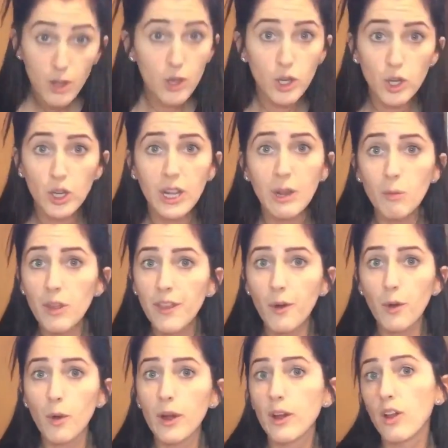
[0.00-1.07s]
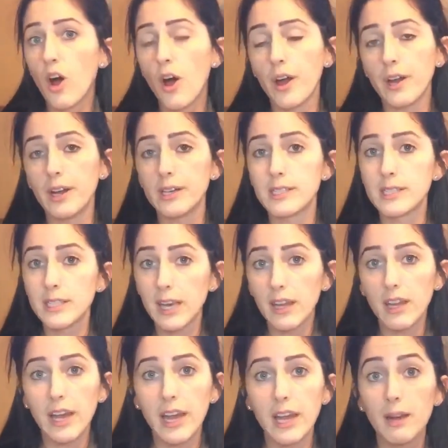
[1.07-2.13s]
cooking without oil on a
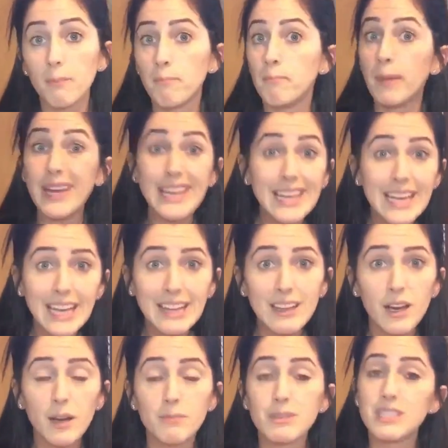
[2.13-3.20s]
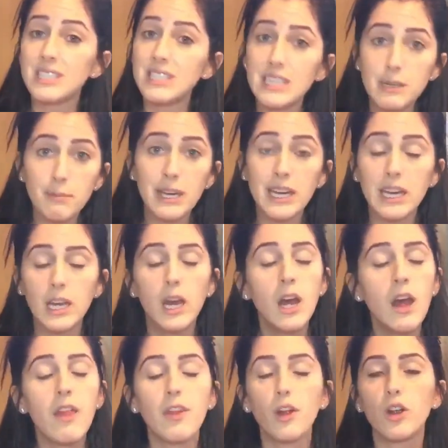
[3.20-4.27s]
skillet, baking them, steaming.
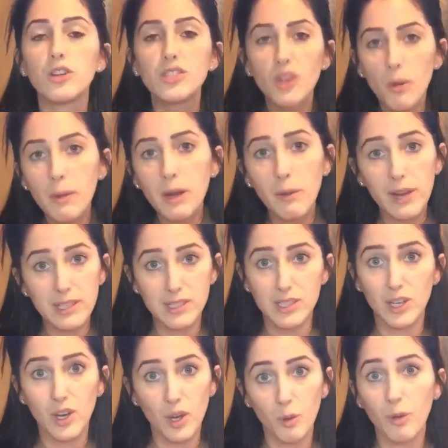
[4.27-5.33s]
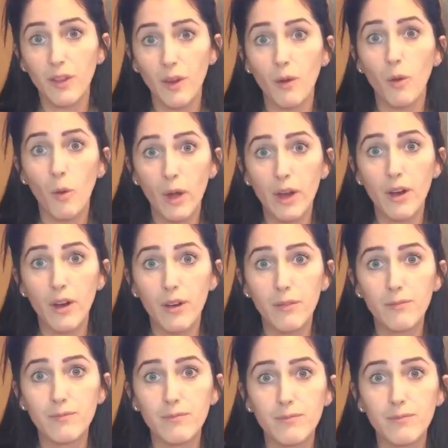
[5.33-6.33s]
There are so many ways to cook without oil.